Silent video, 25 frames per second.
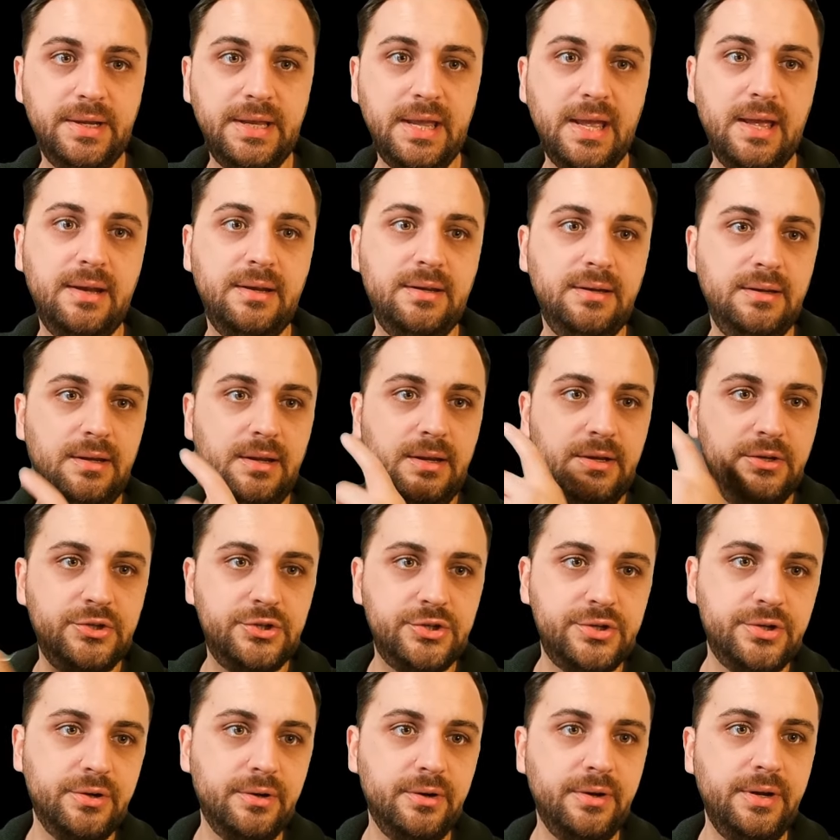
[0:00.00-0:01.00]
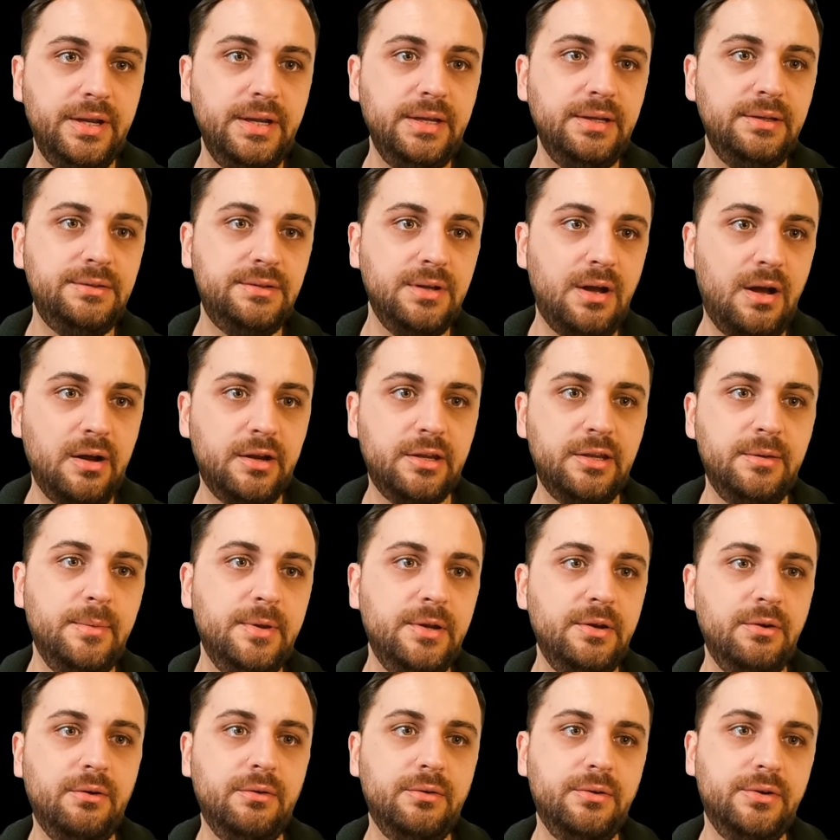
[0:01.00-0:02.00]
again, ensuring
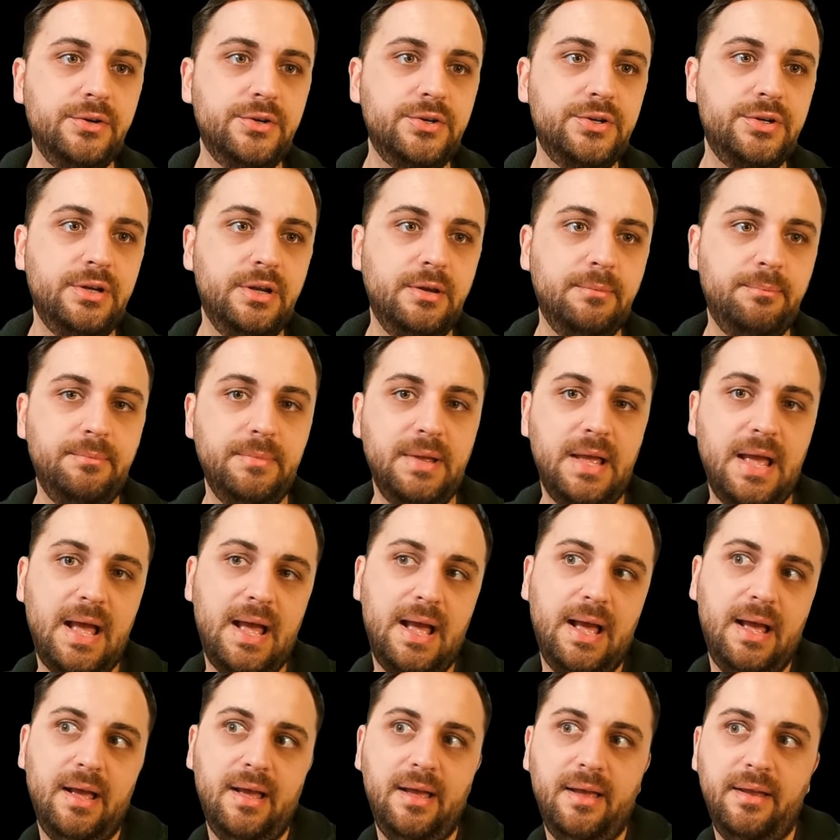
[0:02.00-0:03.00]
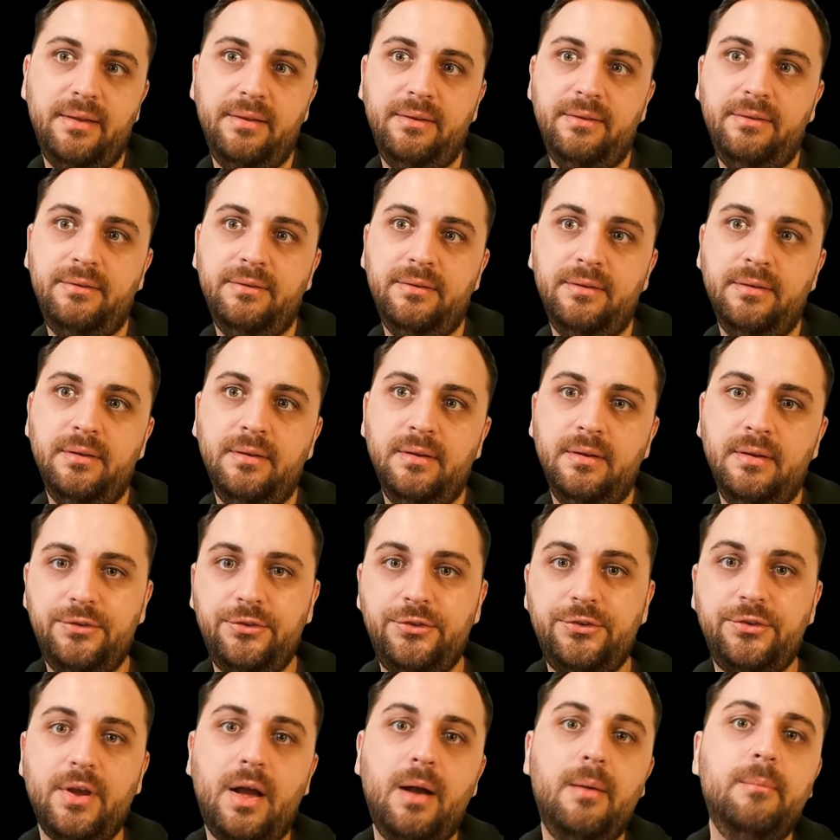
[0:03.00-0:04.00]
document ownership has
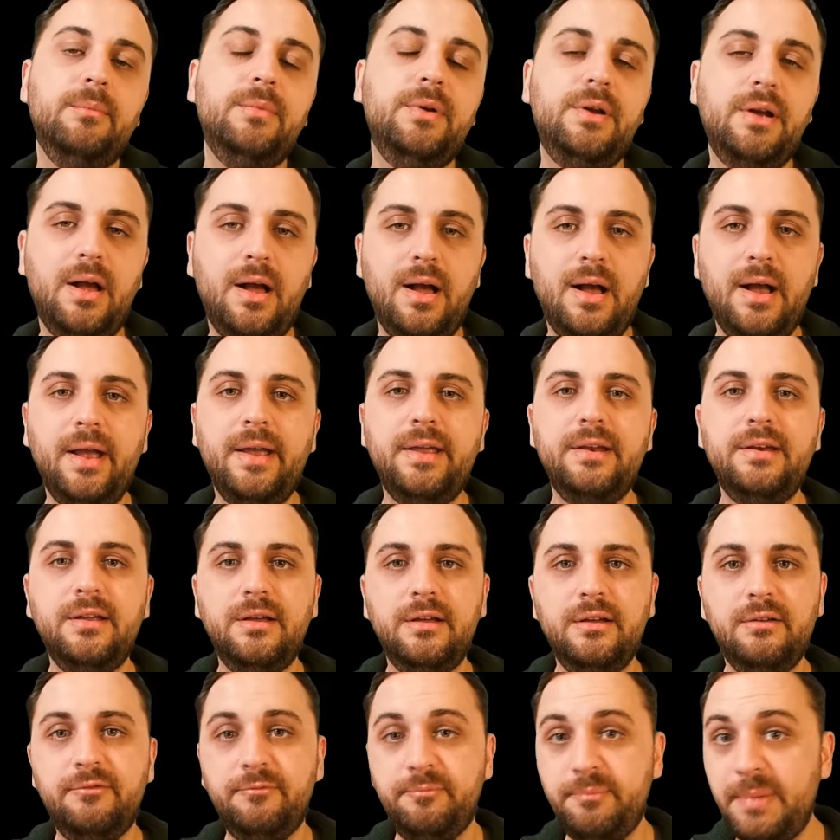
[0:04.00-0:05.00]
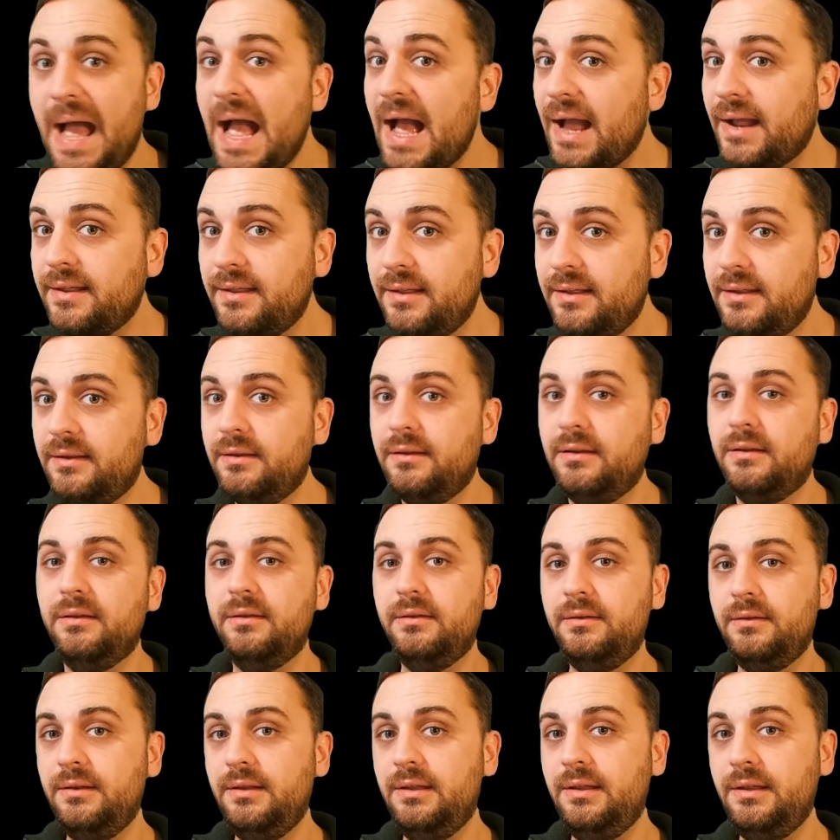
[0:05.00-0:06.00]
some kind of backing
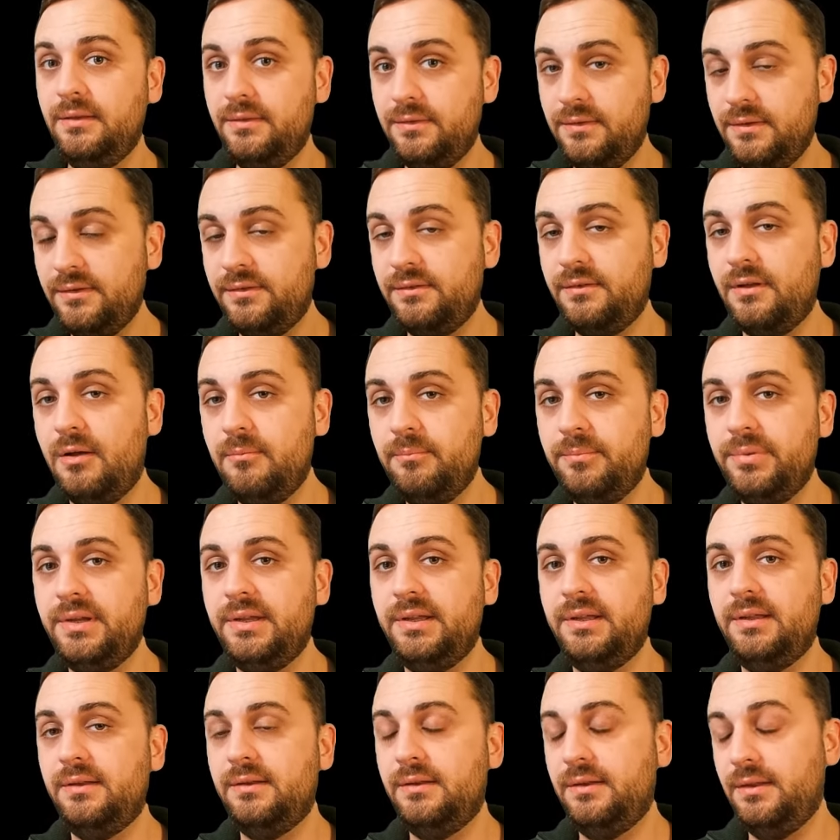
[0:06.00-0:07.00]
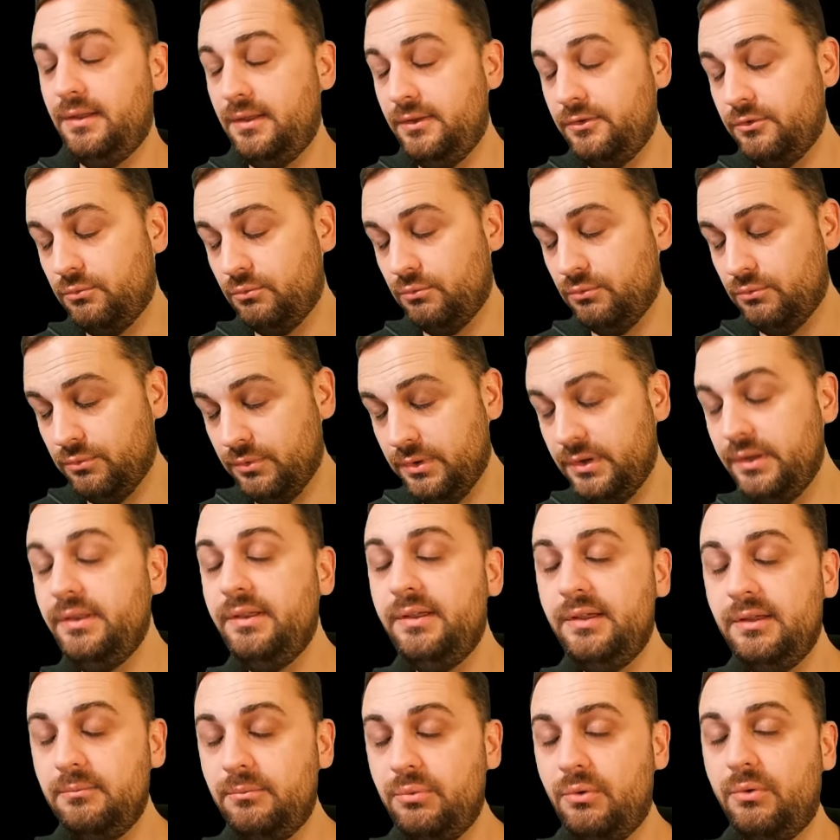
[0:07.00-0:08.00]
in this company is
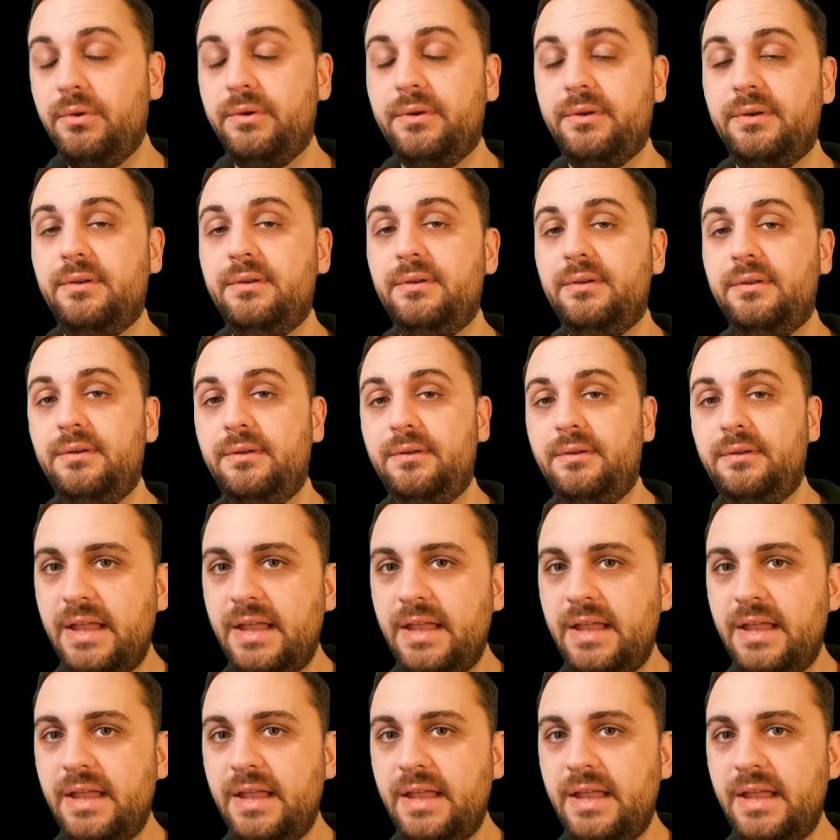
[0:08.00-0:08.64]
really important.